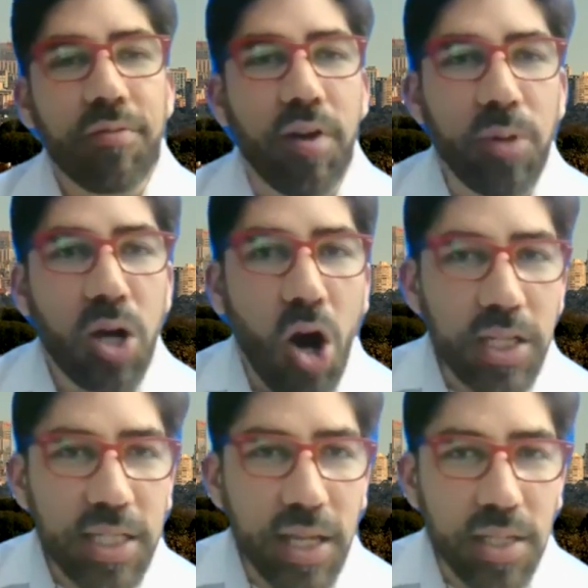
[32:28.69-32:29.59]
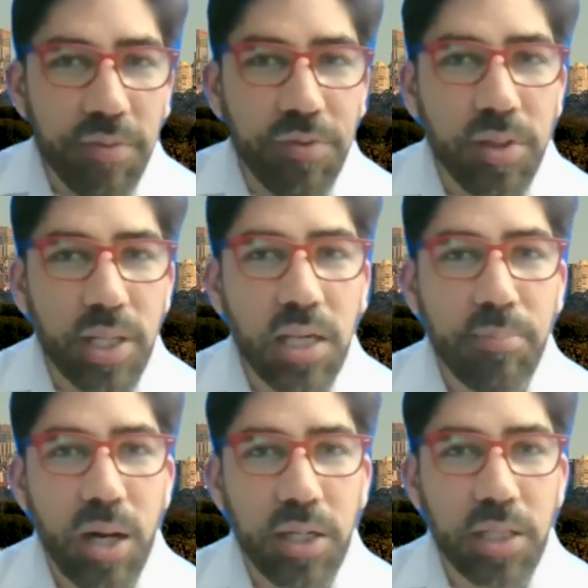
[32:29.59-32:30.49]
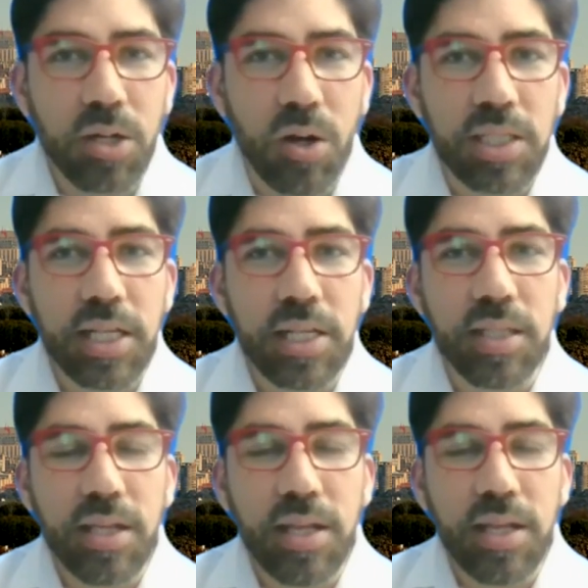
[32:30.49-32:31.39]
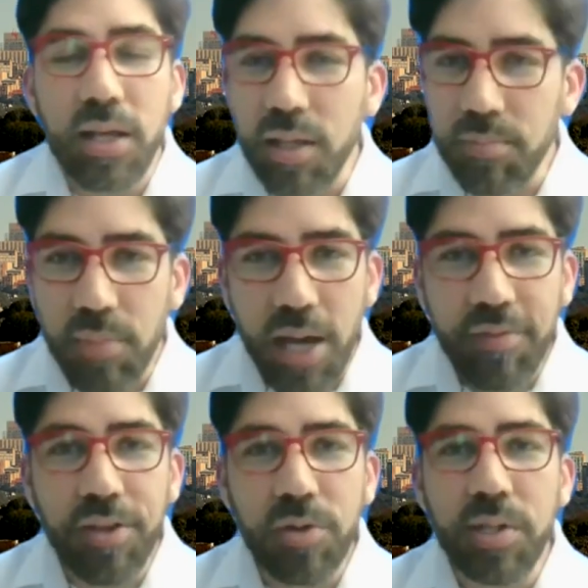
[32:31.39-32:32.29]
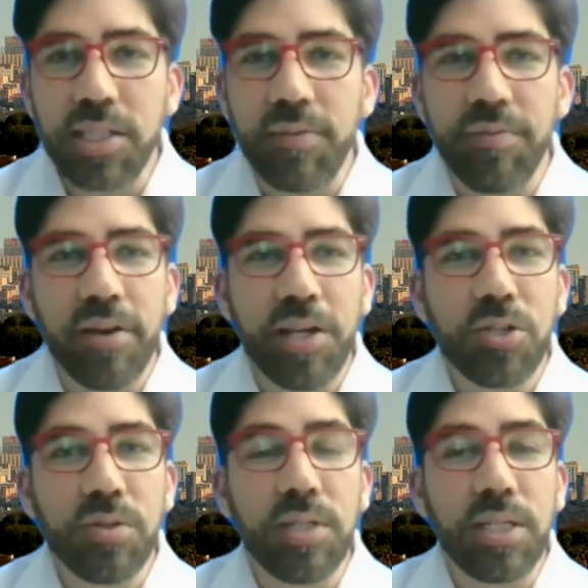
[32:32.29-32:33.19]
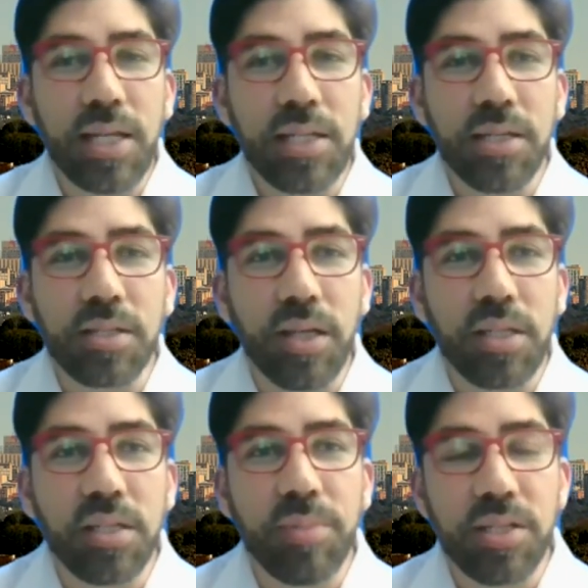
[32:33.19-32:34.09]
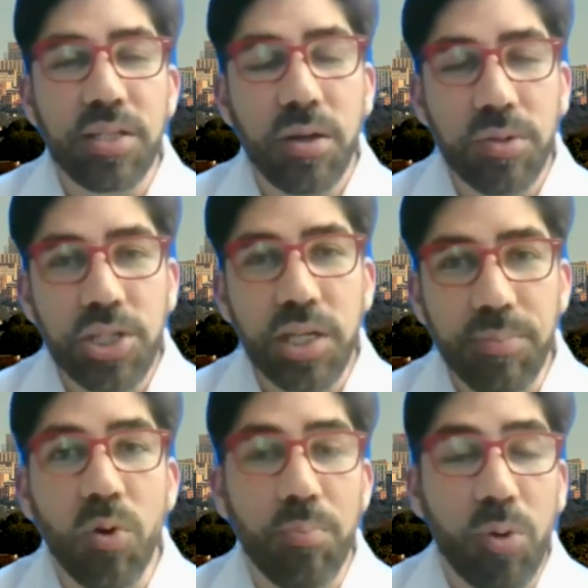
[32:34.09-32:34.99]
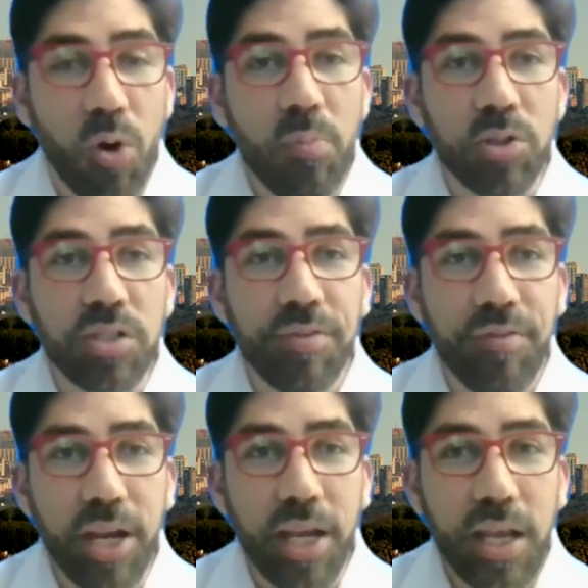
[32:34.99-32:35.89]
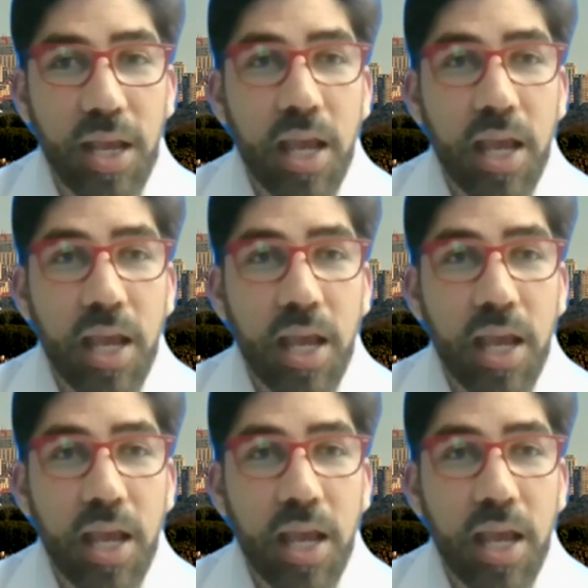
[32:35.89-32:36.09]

From content, if you think about it, content, my view is that very soon data is going to be so cheap or almost free.